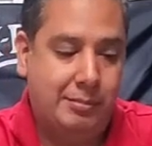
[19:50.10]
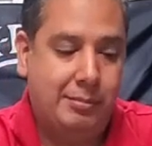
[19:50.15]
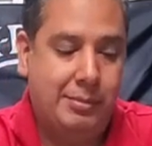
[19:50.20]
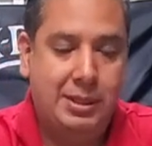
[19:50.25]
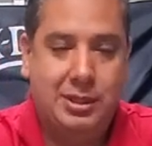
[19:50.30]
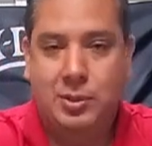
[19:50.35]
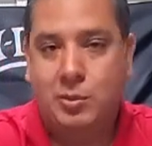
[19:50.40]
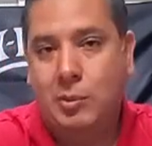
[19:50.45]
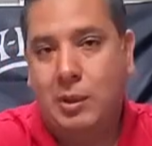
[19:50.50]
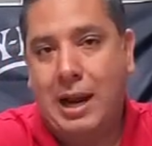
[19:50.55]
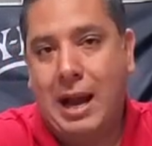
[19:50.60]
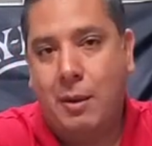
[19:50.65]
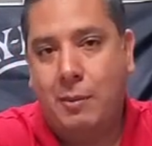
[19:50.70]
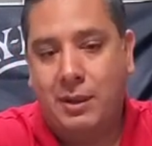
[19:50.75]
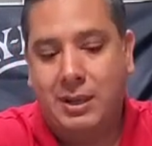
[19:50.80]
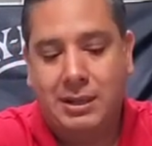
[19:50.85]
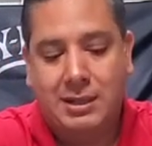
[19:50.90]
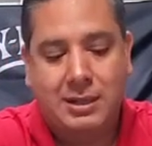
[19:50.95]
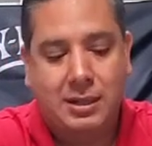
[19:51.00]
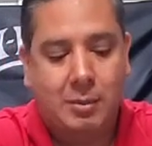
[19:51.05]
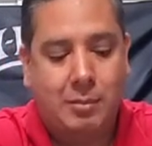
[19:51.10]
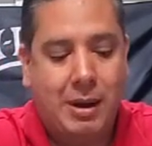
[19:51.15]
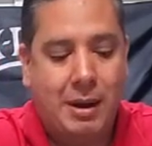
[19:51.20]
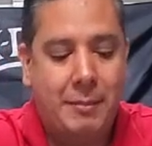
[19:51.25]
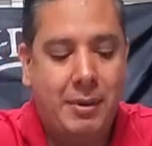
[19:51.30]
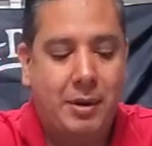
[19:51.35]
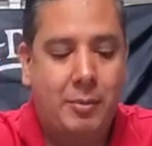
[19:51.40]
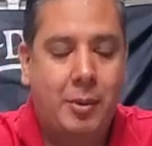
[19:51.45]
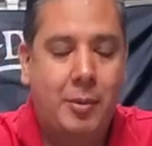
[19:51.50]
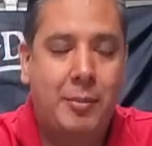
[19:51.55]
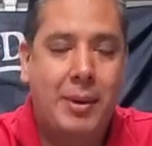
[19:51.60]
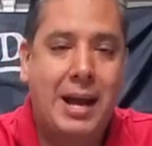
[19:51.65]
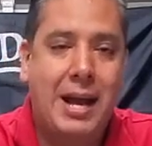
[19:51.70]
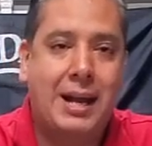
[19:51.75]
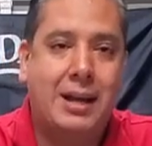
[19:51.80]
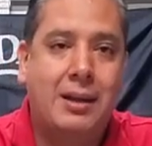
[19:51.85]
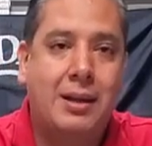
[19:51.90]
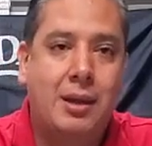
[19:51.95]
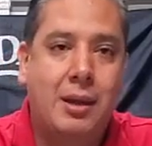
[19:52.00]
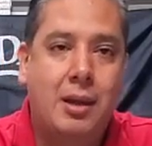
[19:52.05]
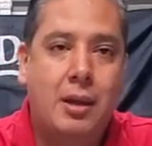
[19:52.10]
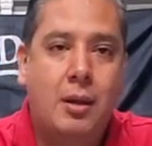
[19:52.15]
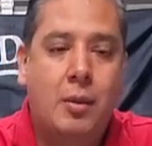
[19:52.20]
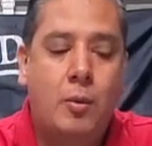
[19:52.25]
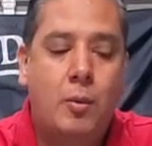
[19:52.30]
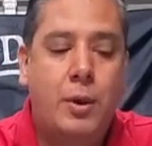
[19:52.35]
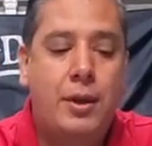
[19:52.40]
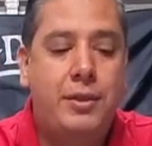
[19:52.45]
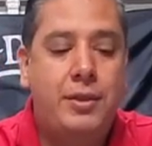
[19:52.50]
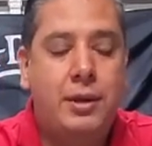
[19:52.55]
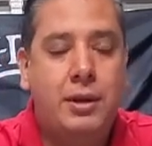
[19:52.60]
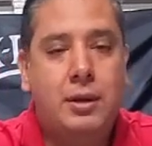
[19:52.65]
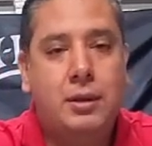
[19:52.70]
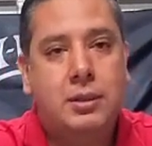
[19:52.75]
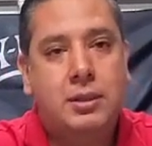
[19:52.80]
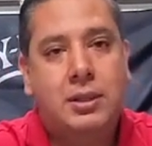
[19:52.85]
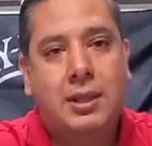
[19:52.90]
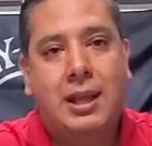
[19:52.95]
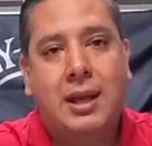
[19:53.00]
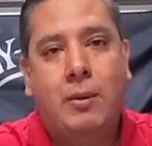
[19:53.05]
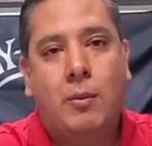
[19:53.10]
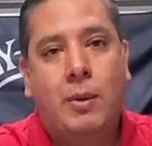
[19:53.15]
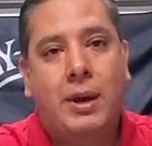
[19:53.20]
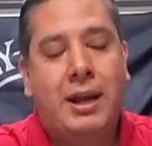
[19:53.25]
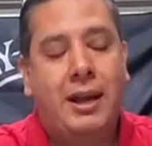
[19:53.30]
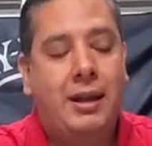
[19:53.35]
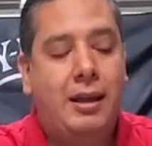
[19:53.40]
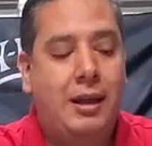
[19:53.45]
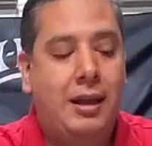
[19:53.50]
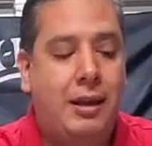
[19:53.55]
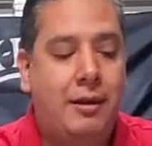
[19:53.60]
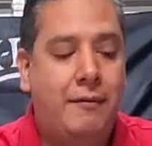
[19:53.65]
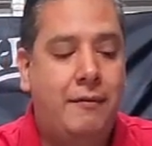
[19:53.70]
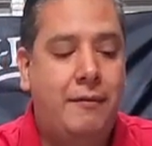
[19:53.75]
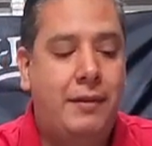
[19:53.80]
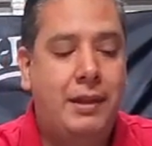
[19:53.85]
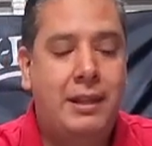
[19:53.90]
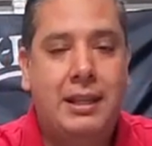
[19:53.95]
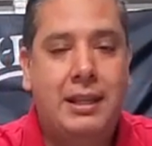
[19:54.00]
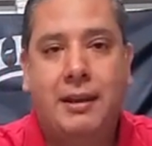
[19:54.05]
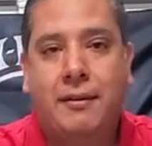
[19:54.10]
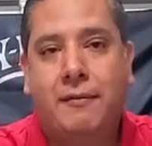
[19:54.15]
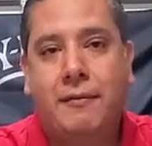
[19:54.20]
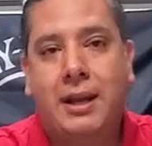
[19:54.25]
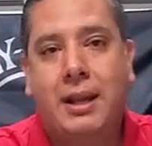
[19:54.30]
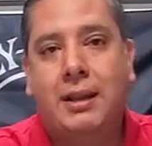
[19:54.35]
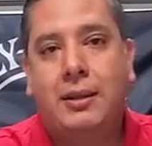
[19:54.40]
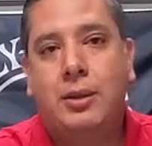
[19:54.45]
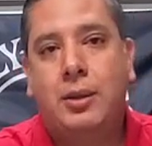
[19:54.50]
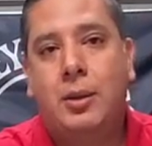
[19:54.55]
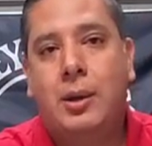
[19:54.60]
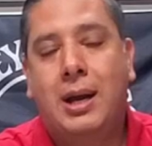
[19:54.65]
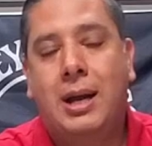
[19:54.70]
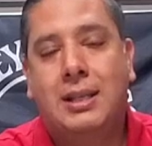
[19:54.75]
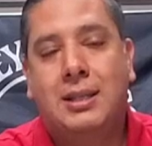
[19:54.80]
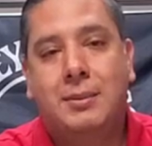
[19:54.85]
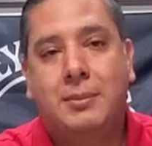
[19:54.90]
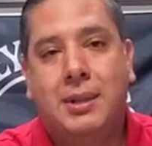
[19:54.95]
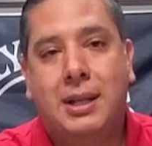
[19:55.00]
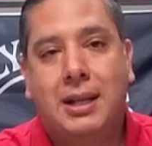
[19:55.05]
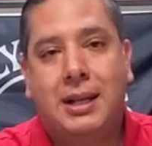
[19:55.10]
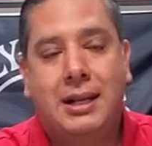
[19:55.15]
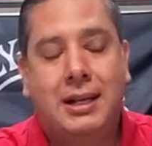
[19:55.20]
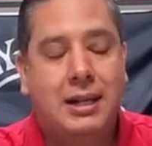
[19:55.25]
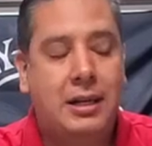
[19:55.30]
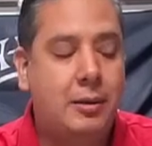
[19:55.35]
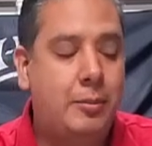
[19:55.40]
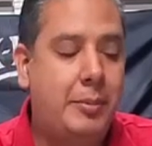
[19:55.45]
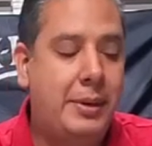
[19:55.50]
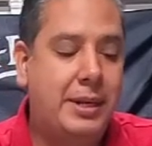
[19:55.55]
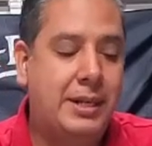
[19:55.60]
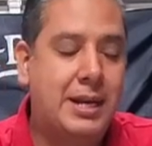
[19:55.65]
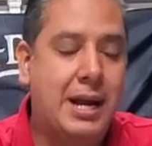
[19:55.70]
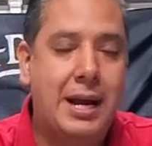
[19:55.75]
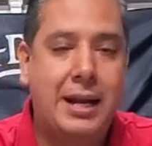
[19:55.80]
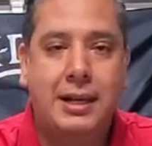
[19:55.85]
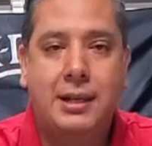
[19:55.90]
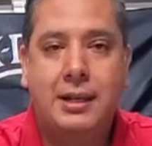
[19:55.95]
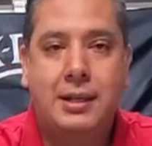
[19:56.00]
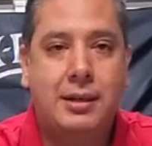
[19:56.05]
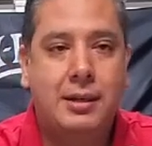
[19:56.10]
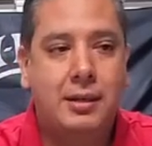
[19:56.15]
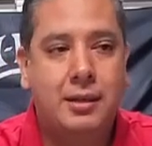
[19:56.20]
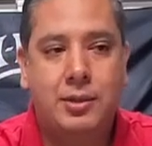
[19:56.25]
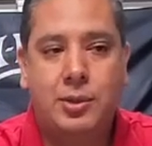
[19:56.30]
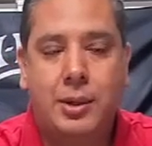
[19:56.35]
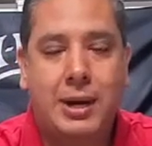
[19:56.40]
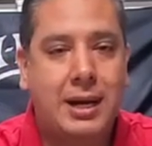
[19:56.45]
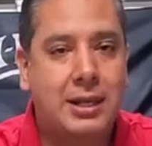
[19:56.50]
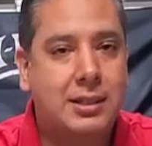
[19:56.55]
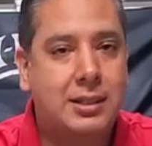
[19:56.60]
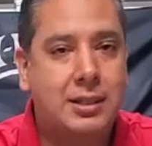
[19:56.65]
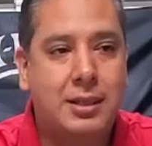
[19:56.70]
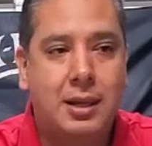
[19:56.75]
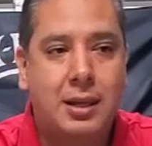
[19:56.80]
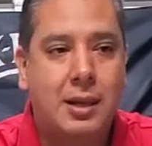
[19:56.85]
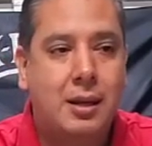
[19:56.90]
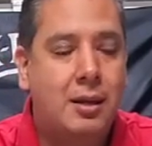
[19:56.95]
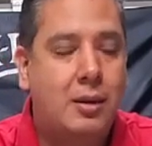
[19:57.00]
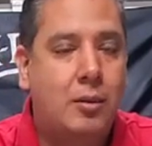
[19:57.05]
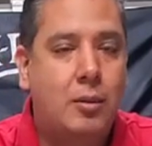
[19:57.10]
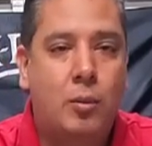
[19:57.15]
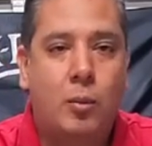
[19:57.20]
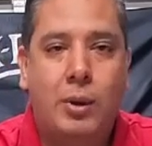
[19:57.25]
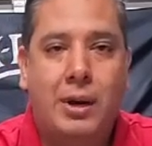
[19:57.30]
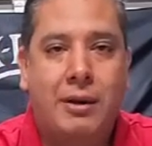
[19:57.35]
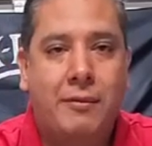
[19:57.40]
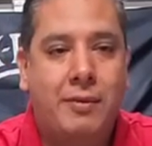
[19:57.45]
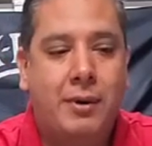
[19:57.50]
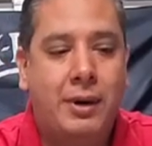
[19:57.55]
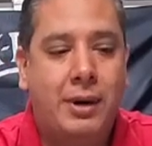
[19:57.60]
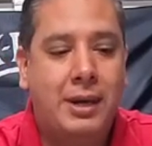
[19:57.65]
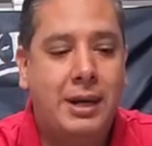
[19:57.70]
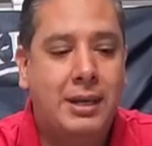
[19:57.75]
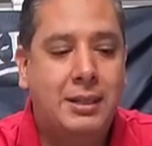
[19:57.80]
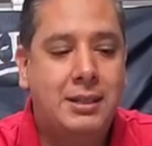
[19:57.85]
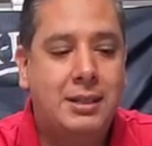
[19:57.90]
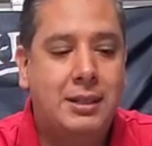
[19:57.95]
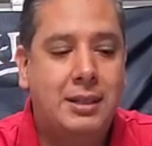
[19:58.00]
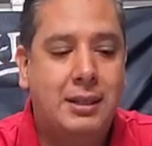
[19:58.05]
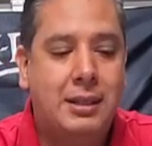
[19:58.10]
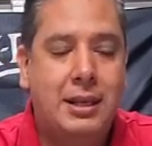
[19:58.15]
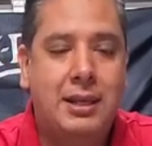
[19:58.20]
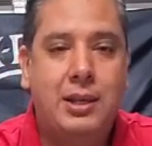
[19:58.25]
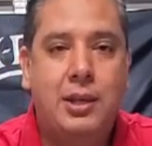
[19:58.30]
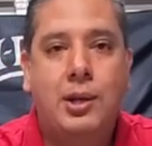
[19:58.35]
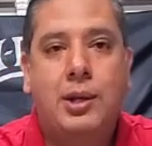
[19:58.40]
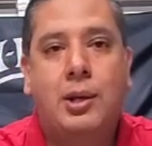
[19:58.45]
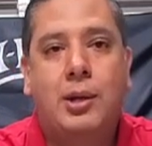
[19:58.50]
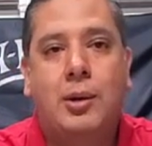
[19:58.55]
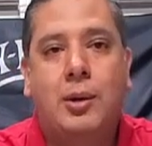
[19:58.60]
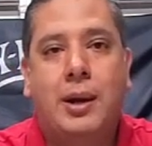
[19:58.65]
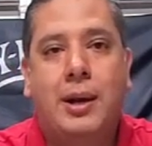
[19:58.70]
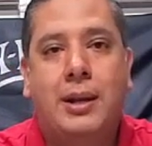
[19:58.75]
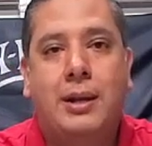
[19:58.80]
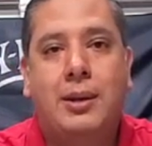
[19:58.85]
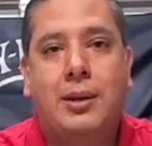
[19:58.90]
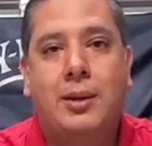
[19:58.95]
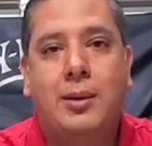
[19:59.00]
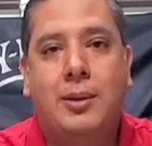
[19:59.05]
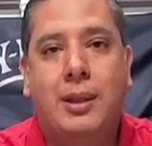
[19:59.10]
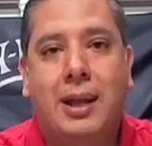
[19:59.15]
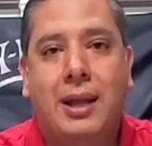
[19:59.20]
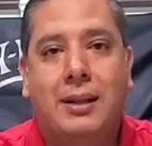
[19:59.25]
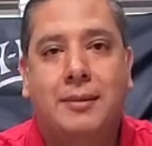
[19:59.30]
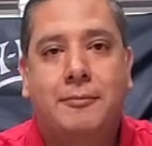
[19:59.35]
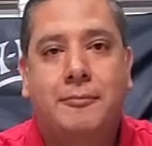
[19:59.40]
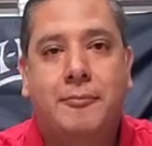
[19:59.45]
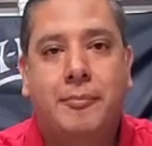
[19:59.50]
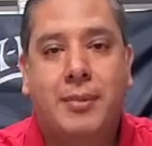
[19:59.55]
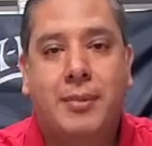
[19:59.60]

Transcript: This is what I would consider my minimum pack, with you, so that way if in the event you had something that needed to be tightened, addressed, whatever it is, then you can go ahead and do that.